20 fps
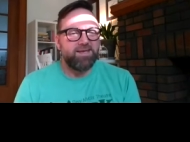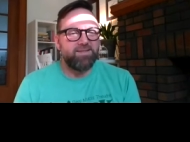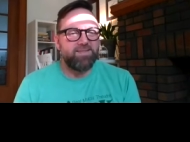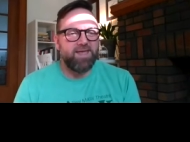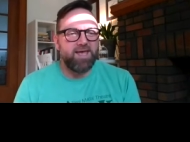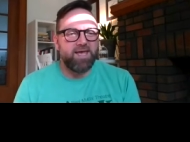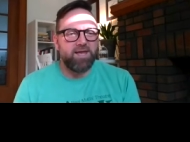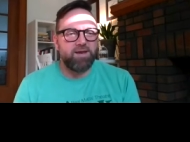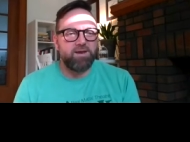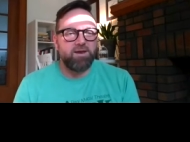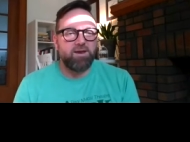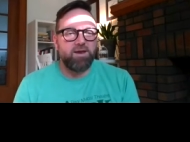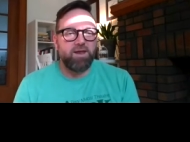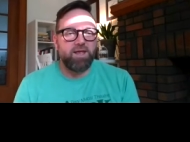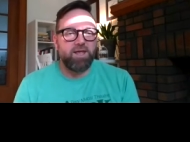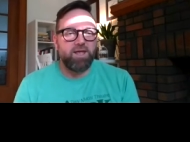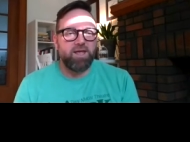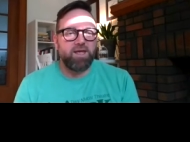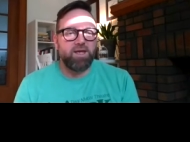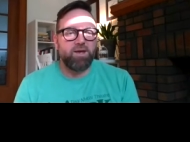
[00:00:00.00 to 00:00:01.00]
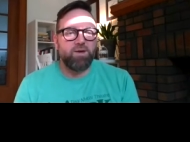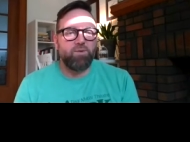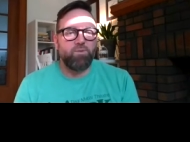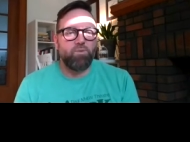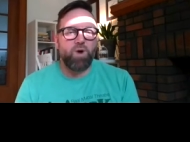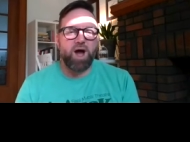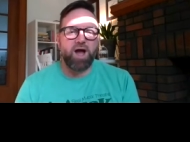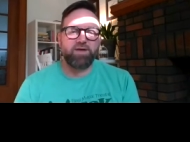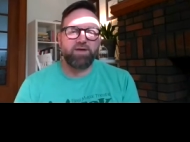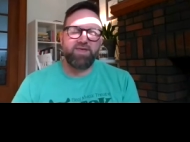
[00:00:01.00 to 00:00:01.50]
And then
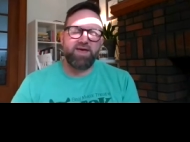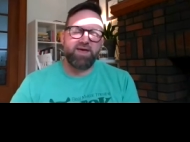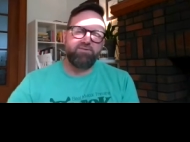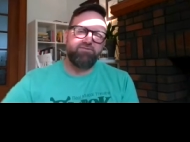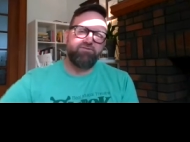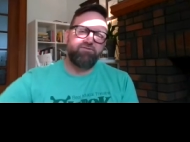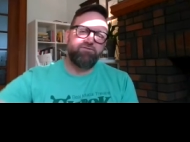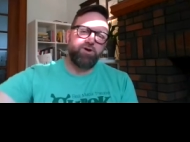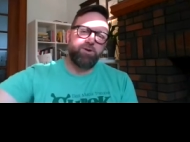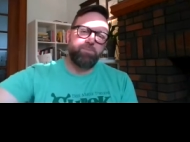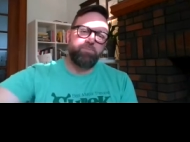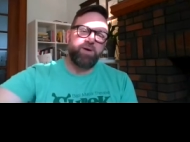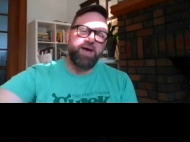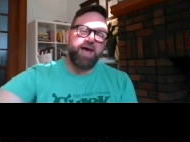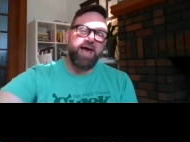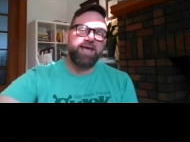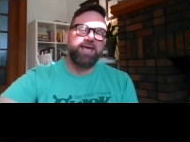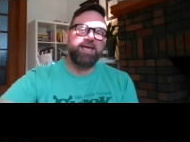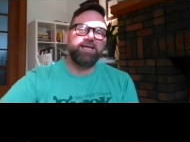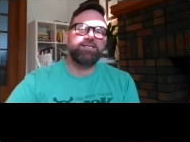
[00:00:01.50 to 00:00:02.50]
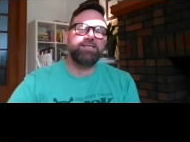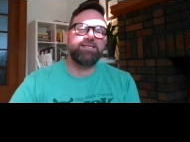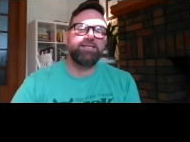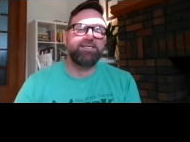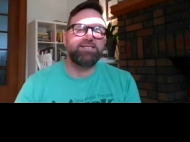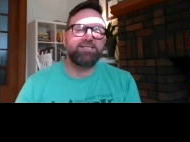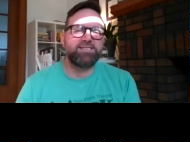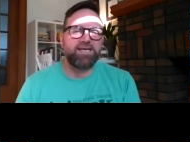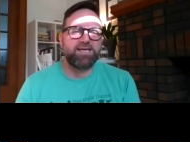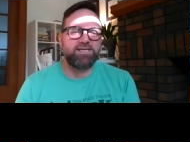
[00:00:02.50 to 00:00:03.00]
walk that foot back into
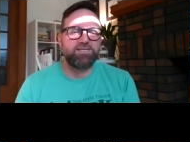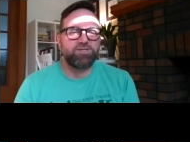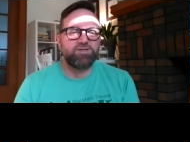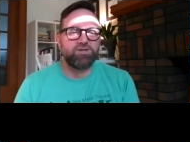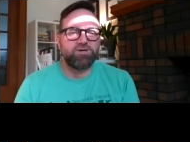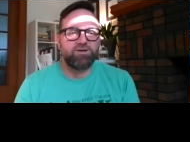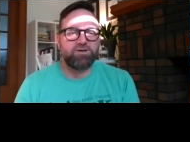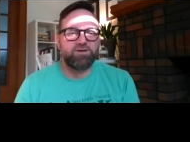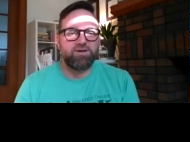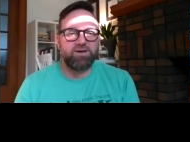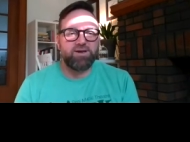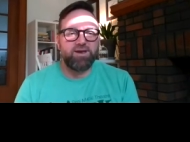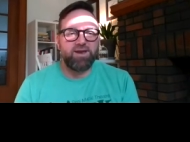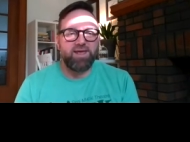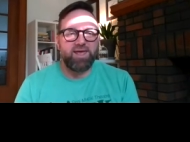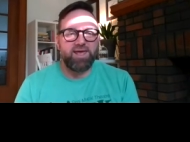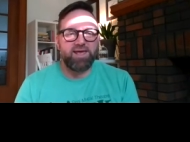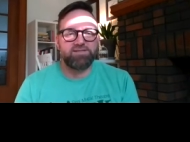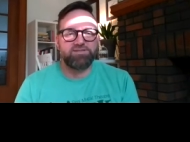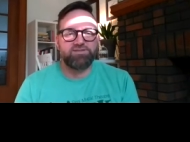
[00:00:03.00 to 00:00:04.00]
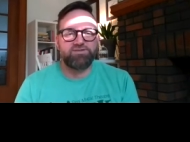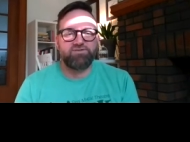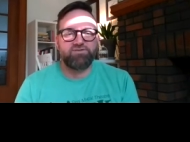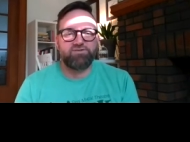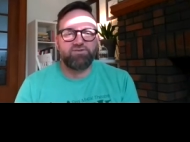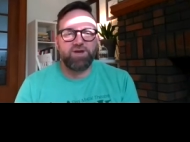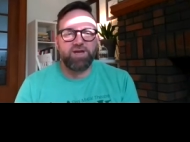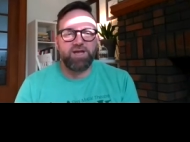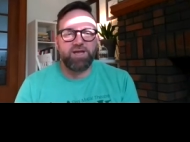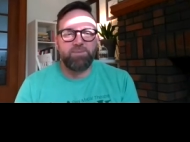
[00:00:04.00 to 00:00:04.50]
the center, hands
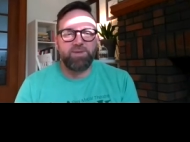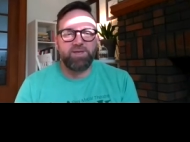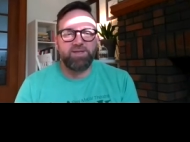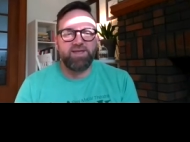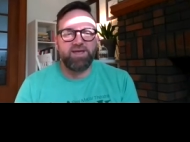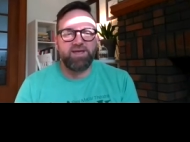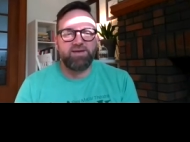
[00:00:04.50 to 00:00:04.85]
framing